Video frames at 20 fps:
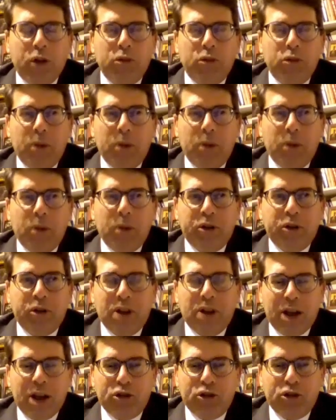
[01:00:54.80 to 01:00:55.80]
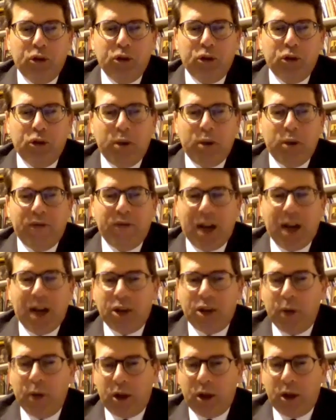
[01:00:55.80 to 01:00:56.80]
multinationals
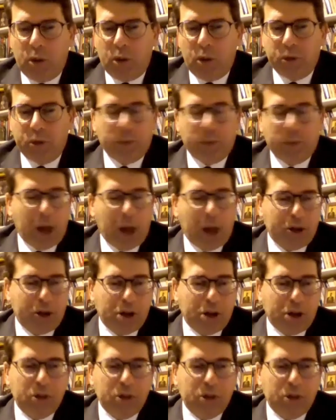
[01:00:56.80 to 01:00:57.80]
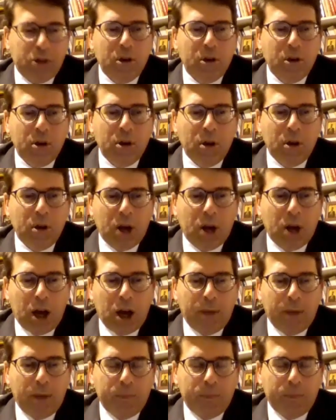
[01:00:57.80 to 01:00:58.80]
reevaluate global supply chains,
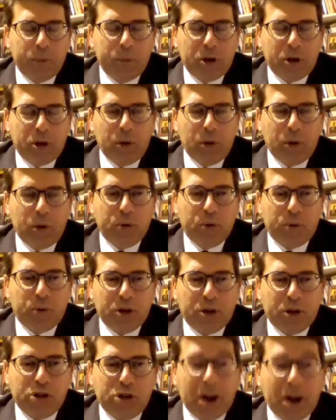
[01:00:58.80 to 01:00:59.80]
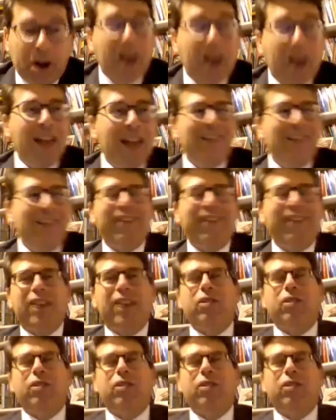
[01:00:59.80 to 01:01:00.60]
particularly with respect to China. This has